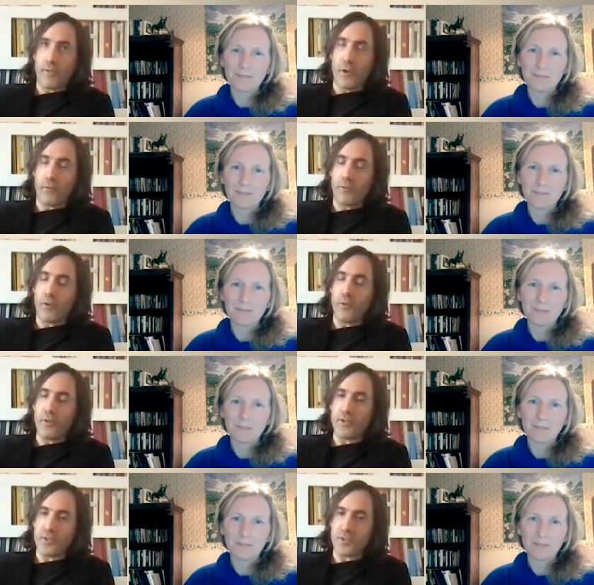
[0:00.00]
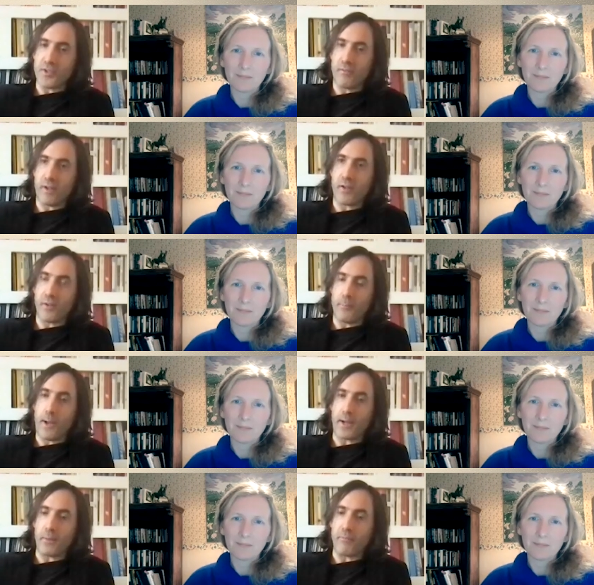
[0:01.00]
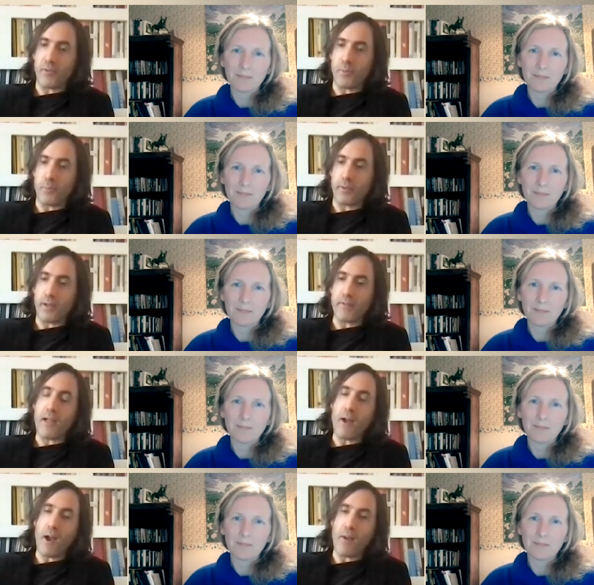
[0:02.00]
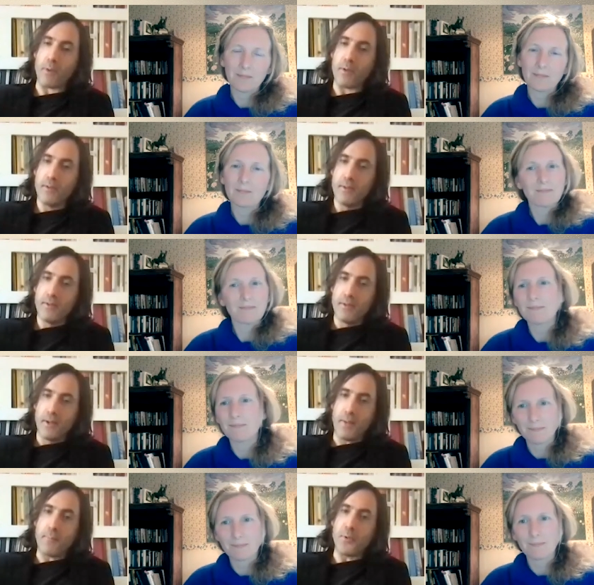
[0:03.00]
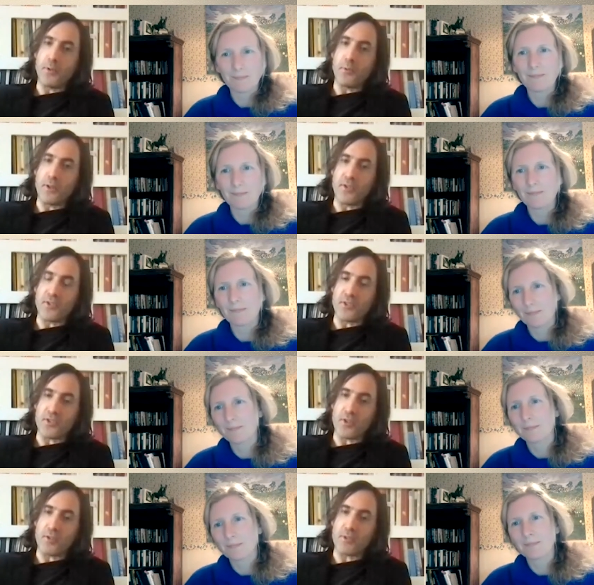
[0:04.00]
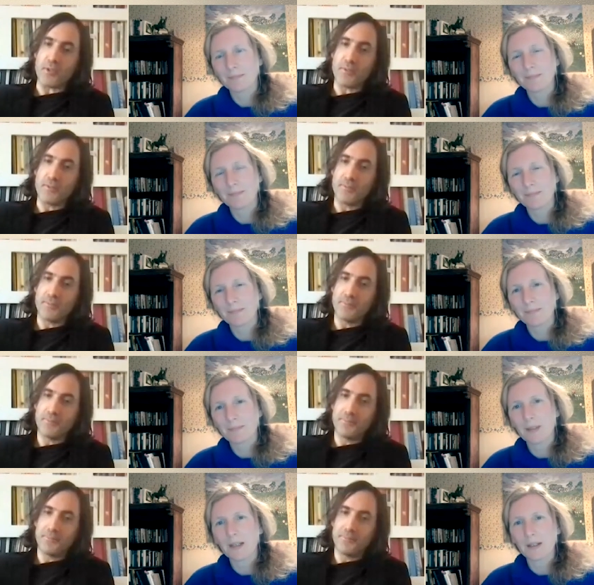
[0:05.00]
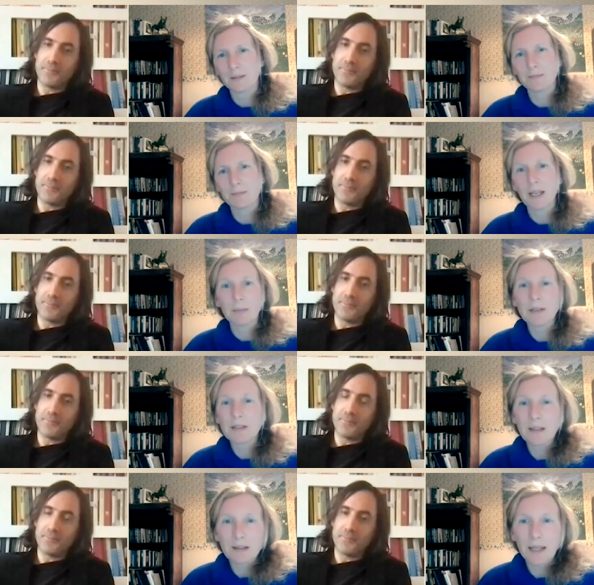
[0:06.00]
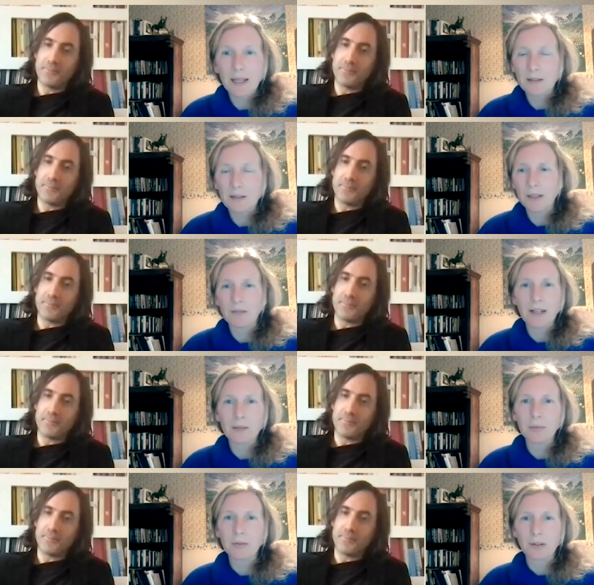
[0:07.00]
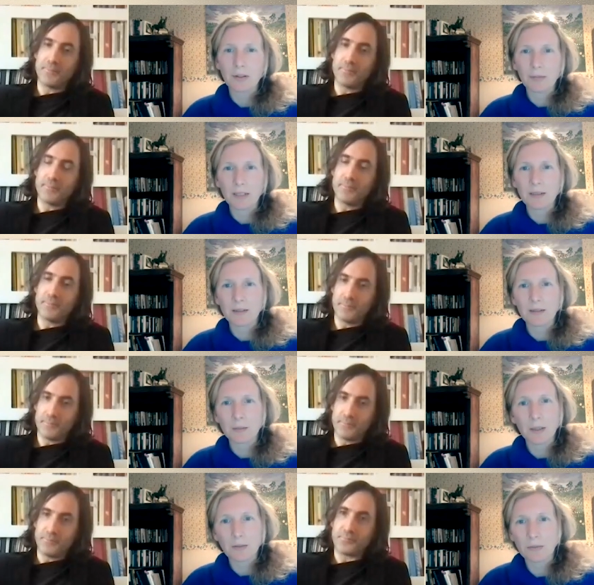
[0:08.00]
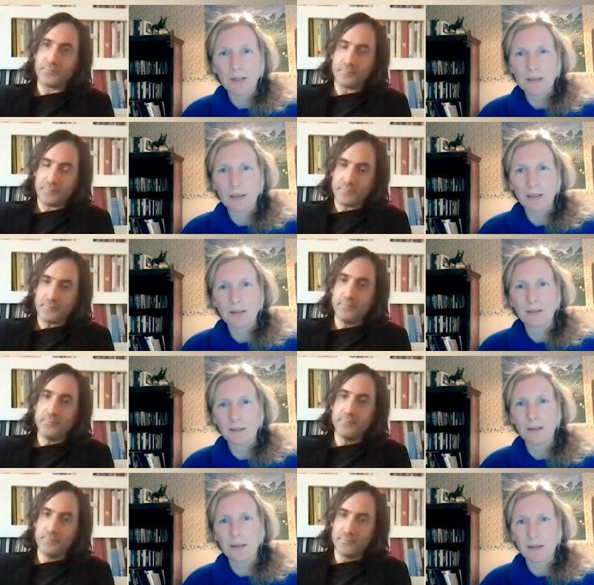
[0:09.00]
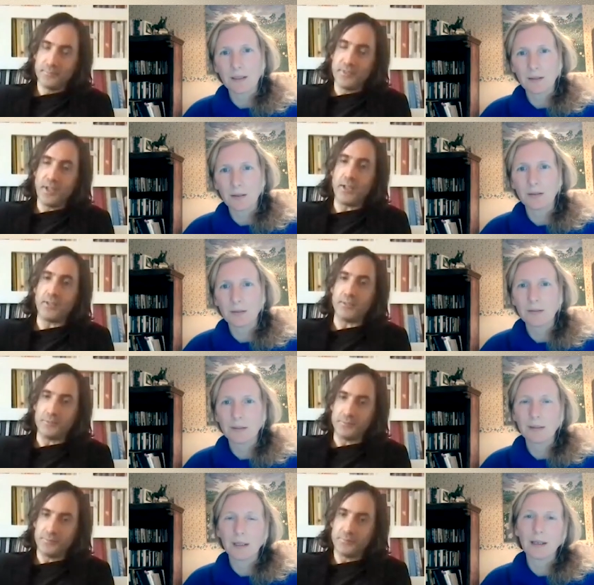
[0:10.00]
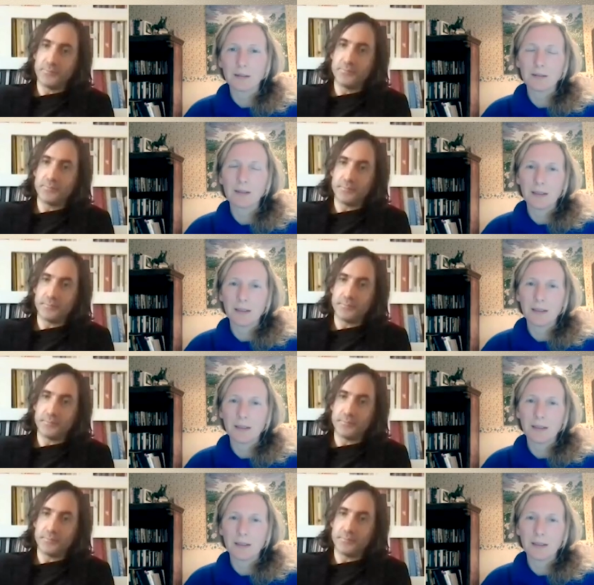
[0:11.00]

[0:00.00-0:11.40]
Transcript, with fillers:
Speaker 1: I thought further into this stuff, I could unpack them for you. But that that I'd be I'd be doing the readers a disservice.
Speaker 2: Yeah, yeah, because they're there to be available to the readers as well to resonate as they do. Yeah. yeah.